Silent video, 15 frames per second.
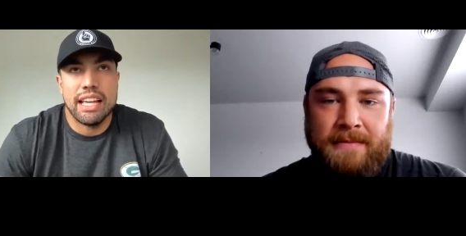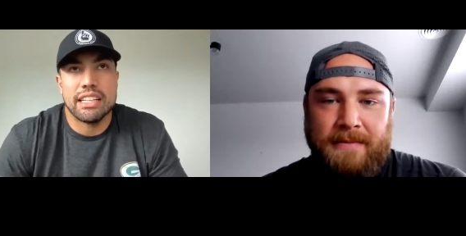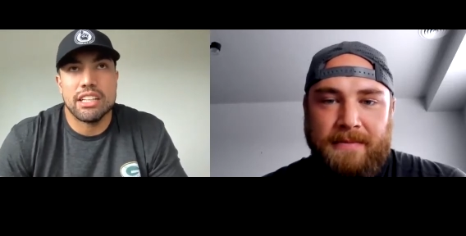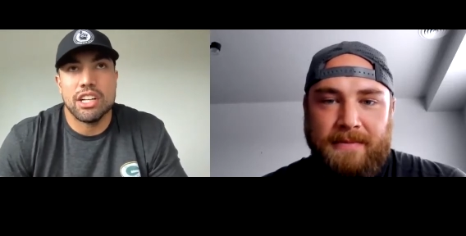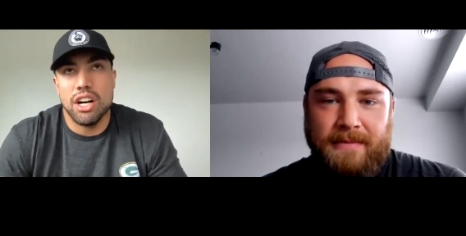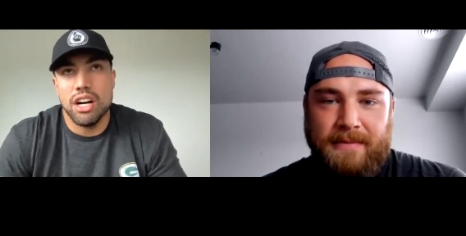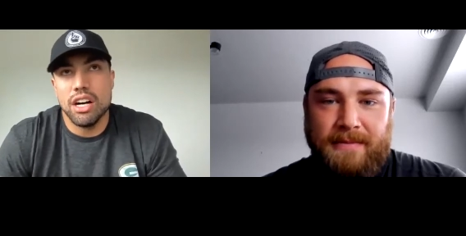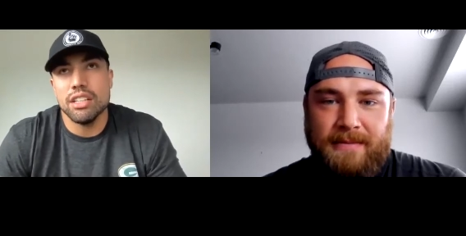Speaker 1: in
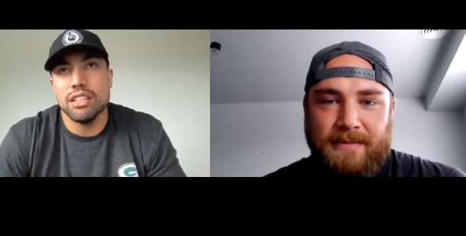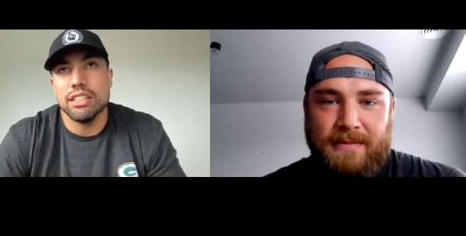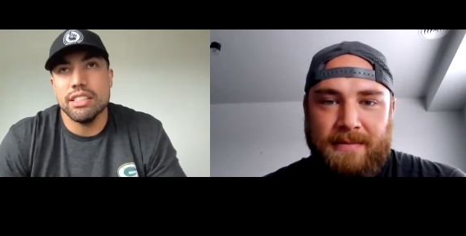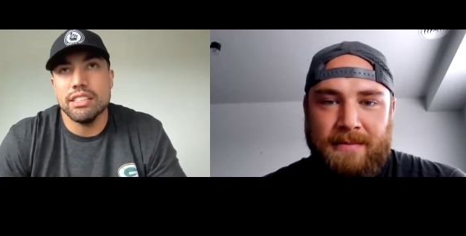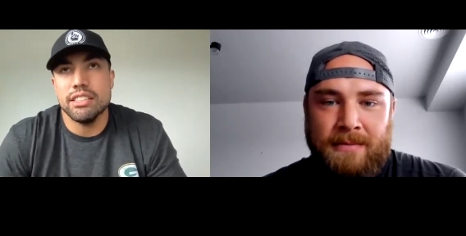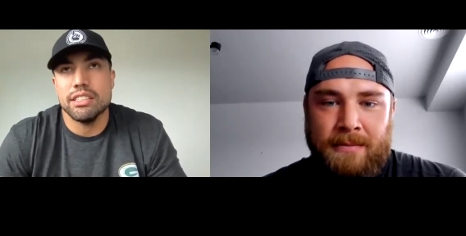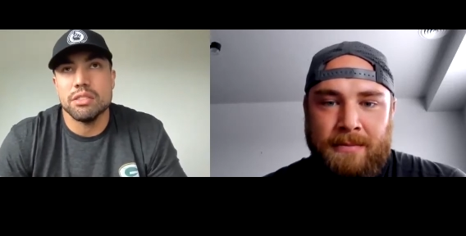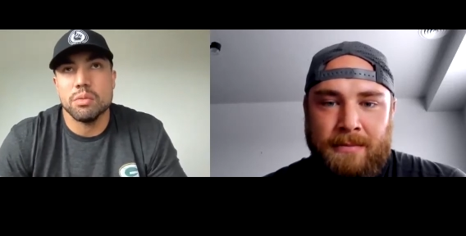
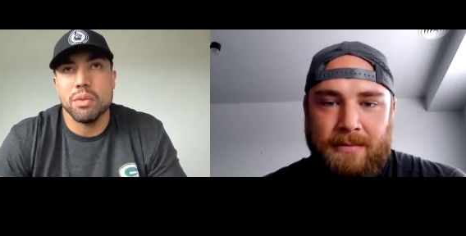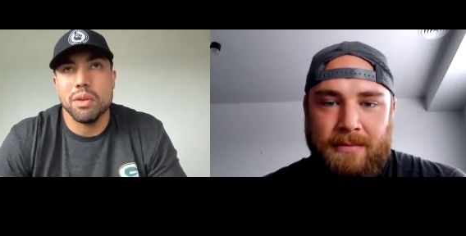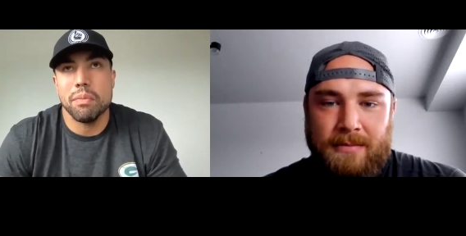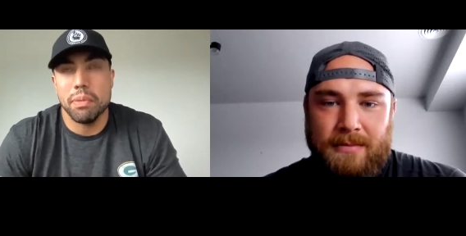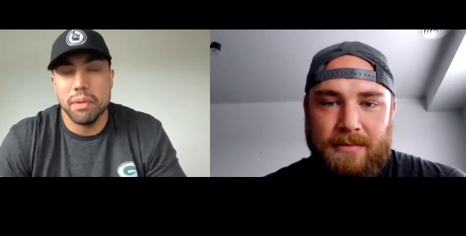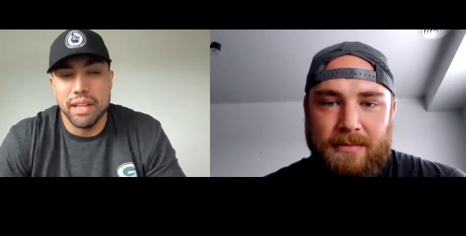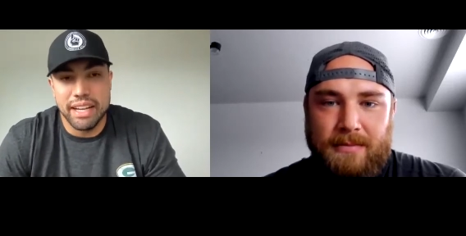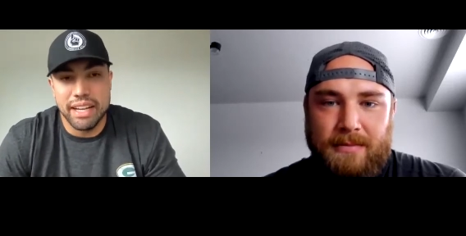college
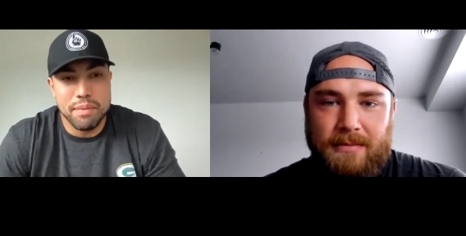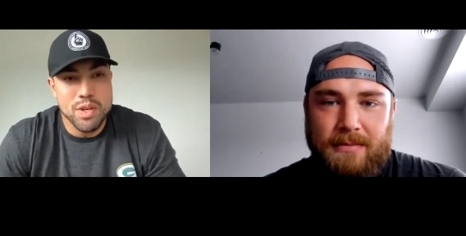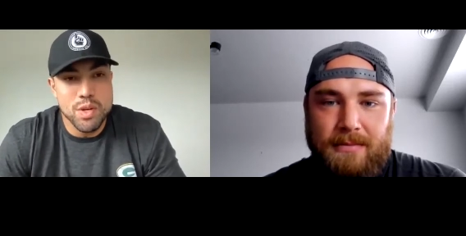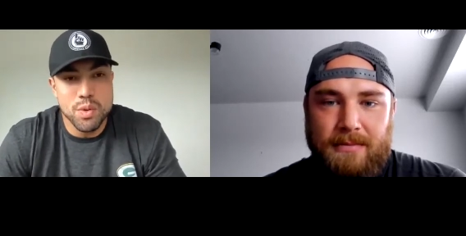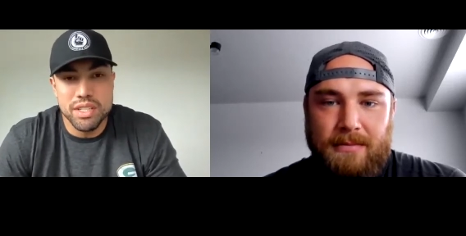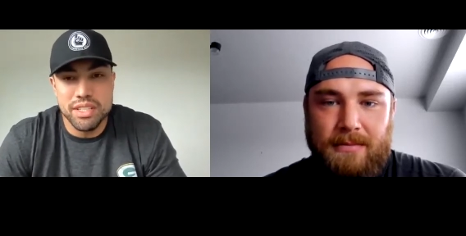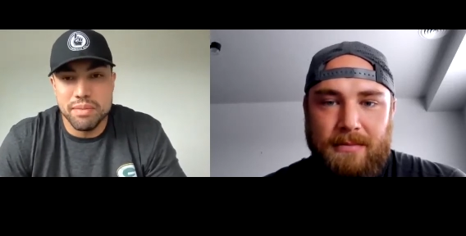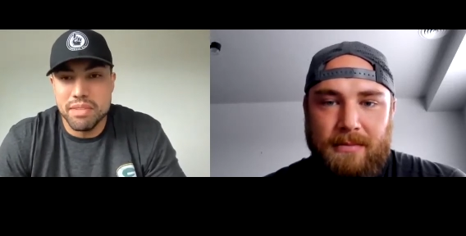with playing. I mean,
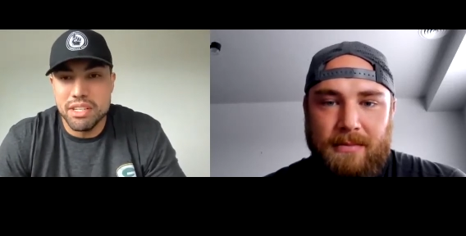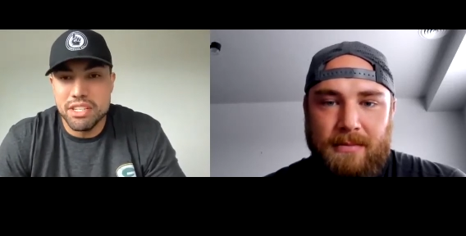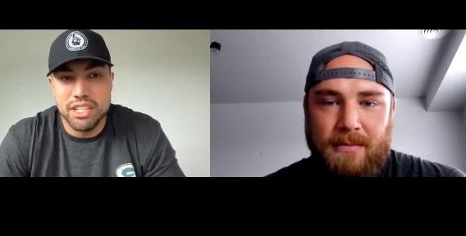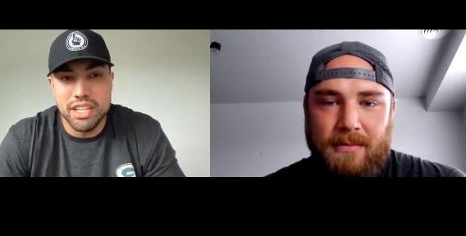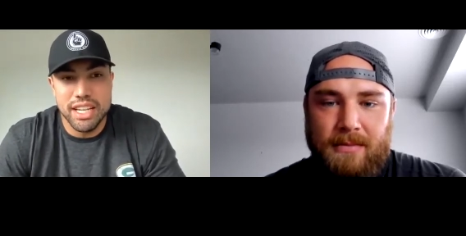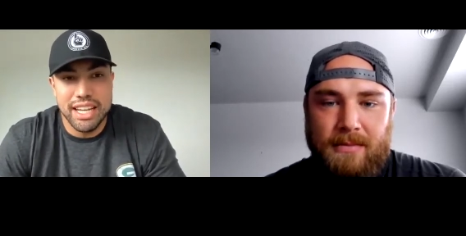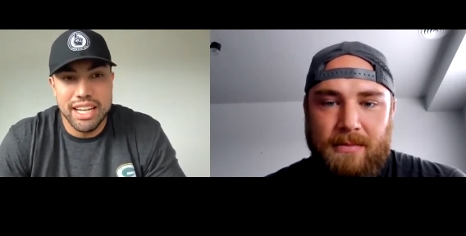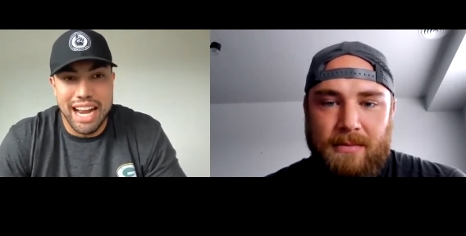you went to
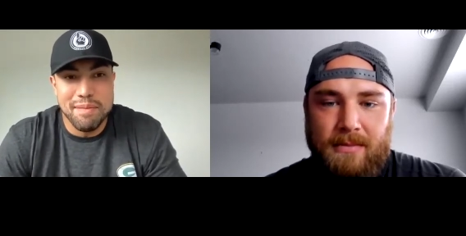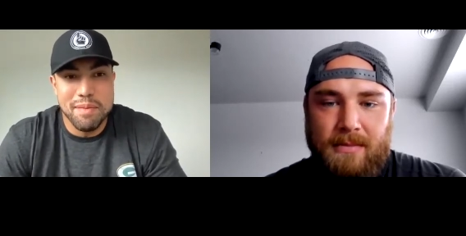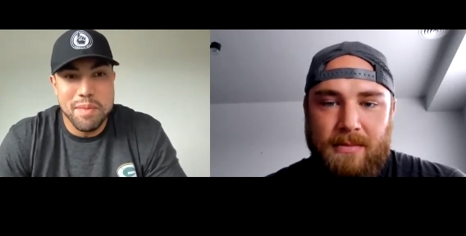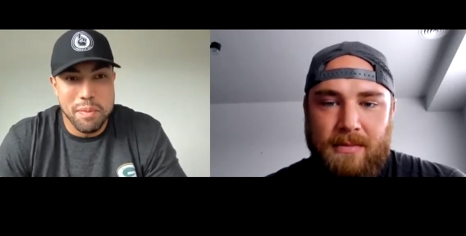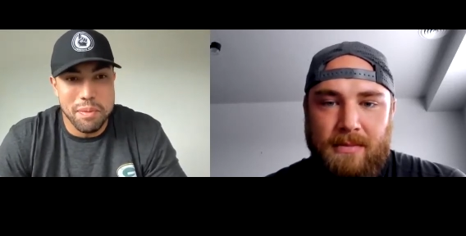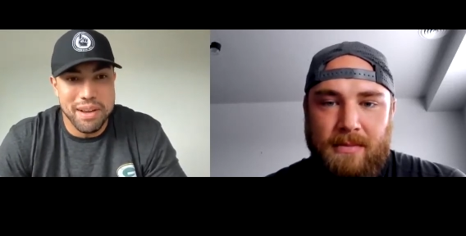Michigan. I remember